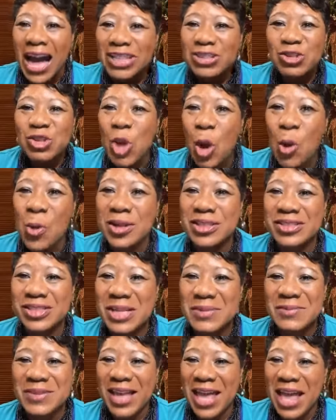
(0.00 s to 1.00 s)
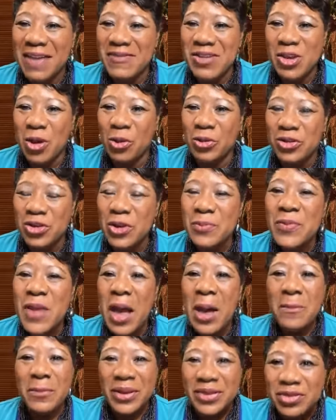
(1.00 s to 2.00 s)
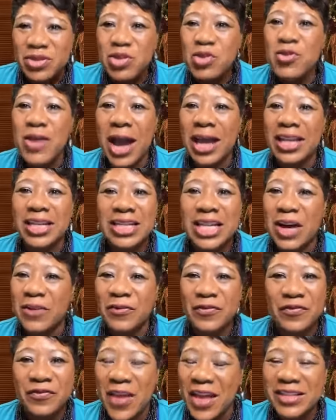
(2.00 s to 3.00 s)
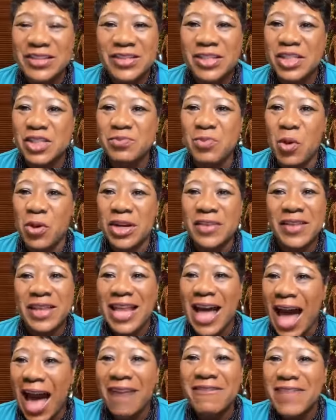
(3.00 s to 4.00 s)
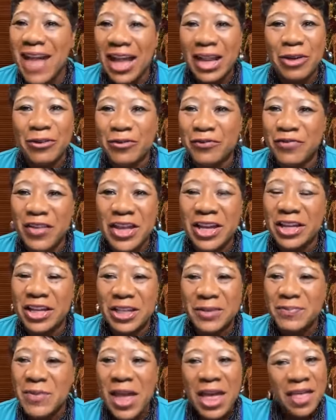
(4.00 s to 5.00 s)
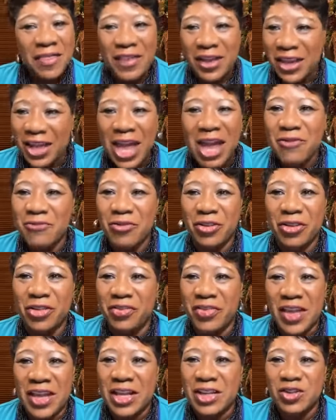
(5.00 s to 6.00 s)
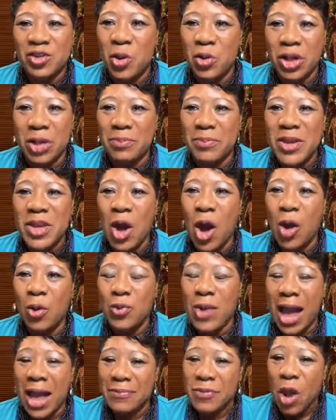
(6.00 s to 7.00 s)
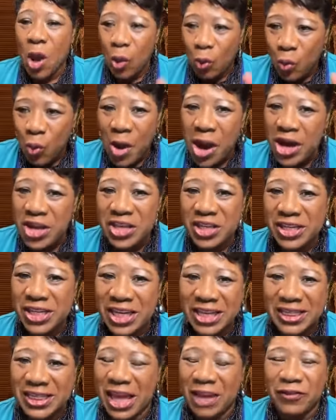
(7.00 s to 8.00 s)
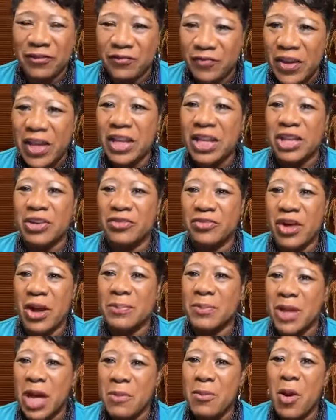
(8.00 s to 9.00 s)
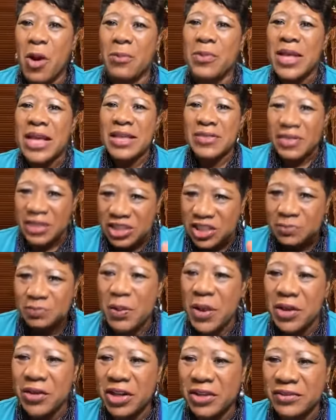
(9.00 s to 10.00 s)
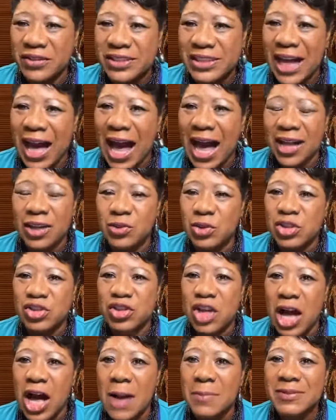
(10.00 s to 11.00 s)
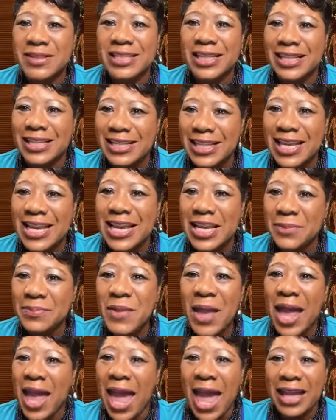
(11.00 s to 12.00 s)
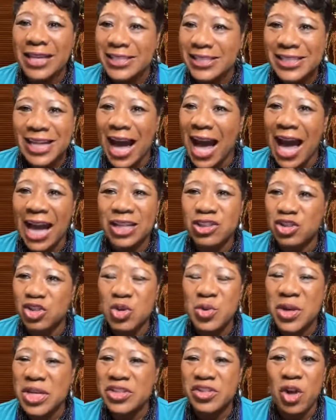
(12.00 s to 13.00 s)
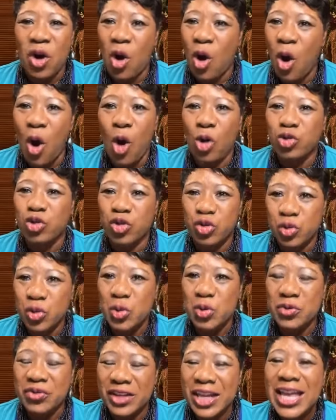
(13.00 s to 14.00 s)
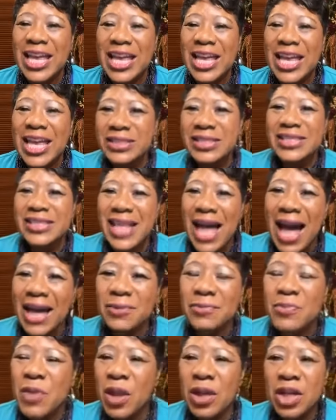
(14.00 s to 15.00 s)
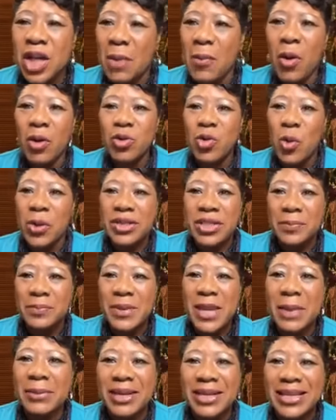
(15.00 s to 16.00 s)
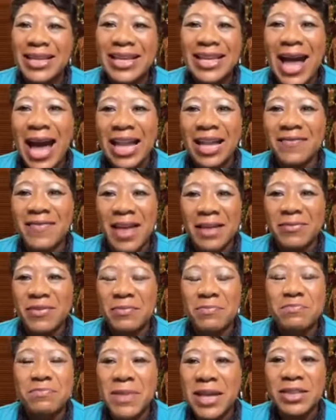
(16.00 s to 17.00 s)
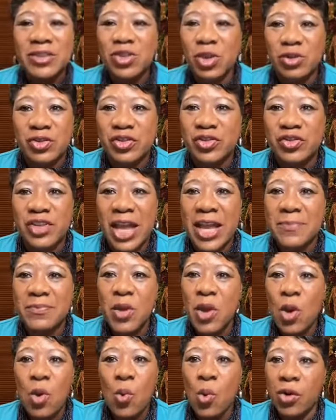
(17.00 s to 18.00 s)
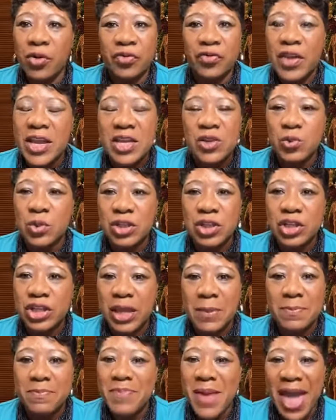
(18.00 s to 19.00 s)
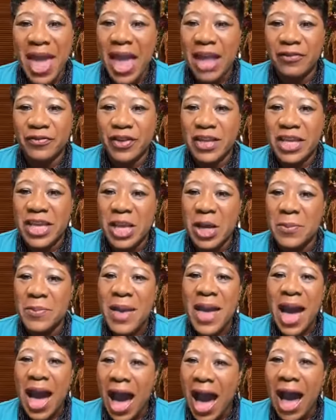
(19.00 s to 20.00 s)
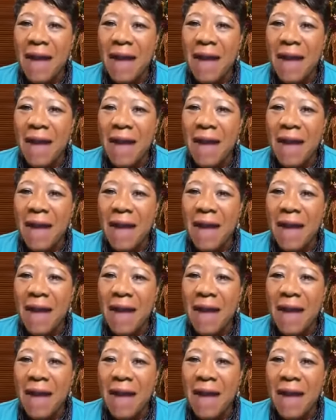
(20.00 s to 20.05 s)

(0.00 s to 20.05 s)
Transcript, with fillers: I know it seems heavy on you, but you got to confess this morning that I've got a feeling that everything is going to be all right. Where you get that feeling from, come on, the Spirit of God, would comes to lead and guide you into all truths, is not, come on, going to be able to get out of that mental state where things were looking bad for him.